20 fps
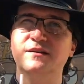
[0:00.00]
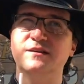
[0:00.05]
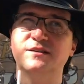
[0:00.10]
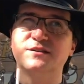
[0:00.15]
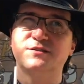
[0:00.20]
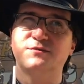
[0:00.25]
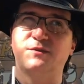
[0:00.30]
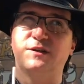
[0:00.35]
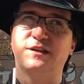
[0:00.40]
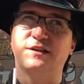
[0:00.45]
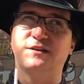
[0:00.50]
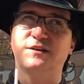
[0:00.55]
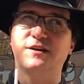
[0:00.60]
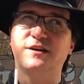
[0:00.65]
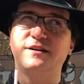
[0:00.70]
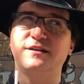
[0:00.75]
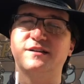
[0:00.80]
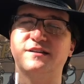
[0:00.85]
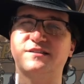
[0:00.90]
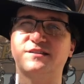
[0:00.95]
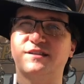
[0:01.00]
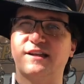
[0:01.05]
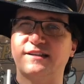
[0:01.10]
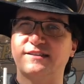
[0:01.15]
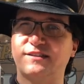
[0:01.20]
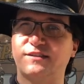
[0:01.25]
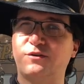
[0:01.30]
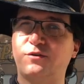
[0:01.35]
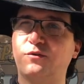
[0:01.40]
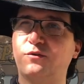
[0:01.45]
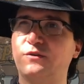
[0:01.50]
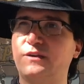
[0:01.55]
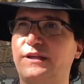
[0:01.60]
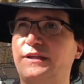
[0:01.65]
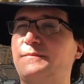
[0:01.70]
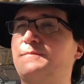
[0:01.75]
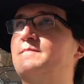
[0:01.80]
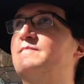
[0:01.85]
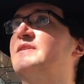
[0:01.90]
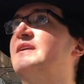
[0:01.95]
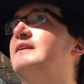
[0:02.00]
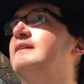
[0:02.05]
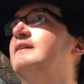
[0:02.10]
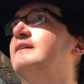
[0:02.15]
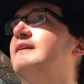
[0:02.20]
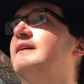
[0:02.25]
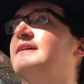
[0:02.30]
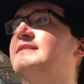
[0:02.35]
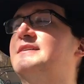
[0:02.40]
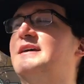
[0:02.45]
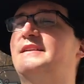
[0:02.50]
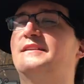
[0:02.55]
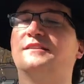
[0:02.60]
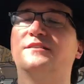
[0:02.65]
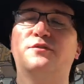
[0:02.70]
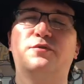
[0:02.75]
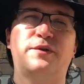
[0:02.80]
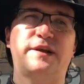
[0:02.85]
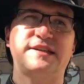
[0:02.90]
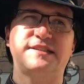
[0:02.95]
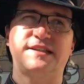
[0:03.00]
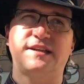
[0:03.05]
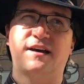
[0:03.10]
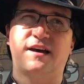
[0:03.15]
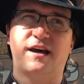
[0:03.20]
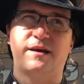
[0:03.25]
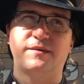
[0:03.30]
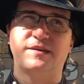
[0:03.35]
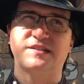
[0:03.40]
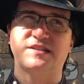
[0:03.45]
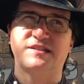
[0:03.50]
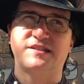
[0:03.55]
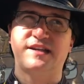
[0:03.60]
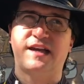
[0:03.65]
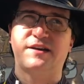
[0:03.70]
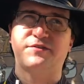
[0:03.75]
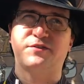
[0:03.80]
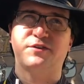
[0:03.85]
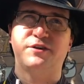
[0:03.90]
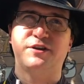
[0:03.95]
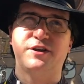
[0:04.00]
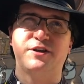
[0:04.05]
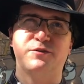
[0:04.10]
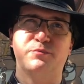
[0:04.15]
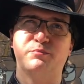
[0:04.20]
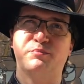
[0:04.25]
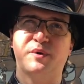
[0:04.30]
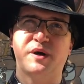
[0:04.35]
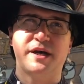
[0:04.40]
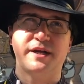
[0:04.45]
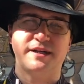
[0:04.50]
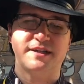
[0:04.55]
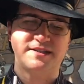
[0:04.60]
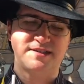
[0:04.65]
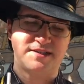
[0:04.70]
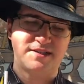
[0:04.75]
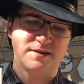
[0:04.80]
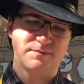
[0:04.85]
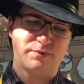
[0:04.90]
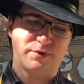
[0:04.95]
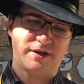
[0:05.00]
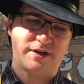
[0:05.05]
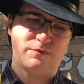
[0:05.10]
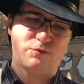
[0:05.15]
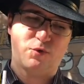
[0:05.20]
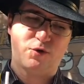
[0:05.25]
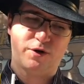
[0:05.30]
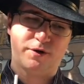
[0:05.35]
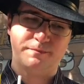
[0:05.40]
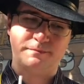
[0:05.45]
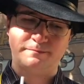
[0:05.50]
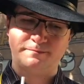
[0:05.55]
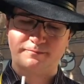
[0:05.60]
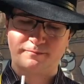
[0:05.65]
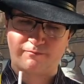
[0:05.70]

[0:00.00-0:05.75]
it's really good. It's nice and cooling. It's not crazy hot because it's the afternoon, but it's still pretty warm.